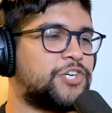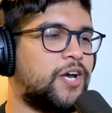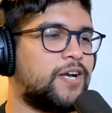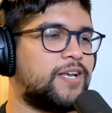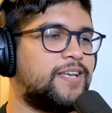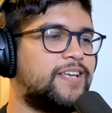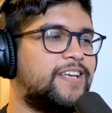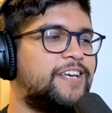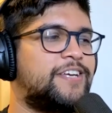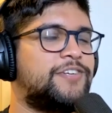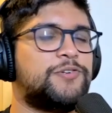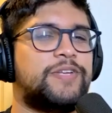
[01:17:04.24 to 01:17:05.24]
Chuck,
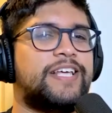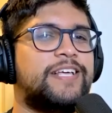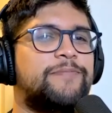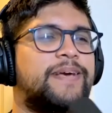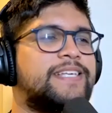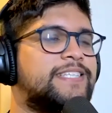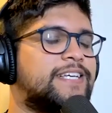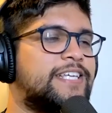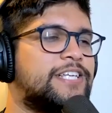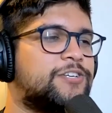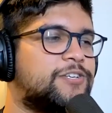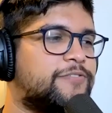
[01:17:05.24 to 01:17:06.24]
dude,
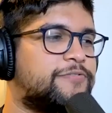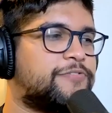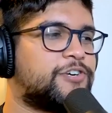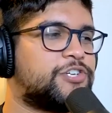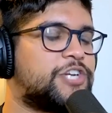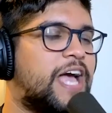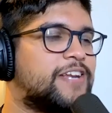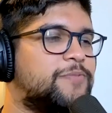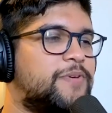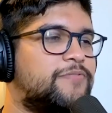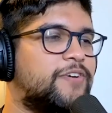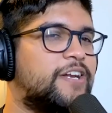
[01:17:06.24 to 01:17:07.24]
basically for Shaq to
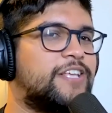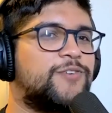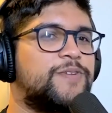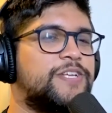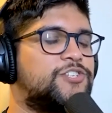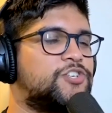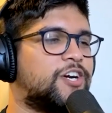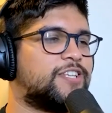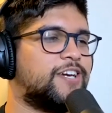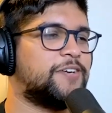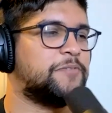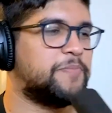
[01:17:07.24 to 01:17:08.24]
be funny, you need Chuck
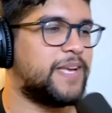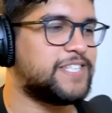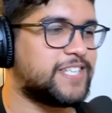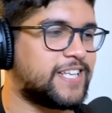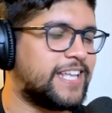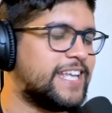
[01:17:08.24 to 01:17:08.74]
there. Basically,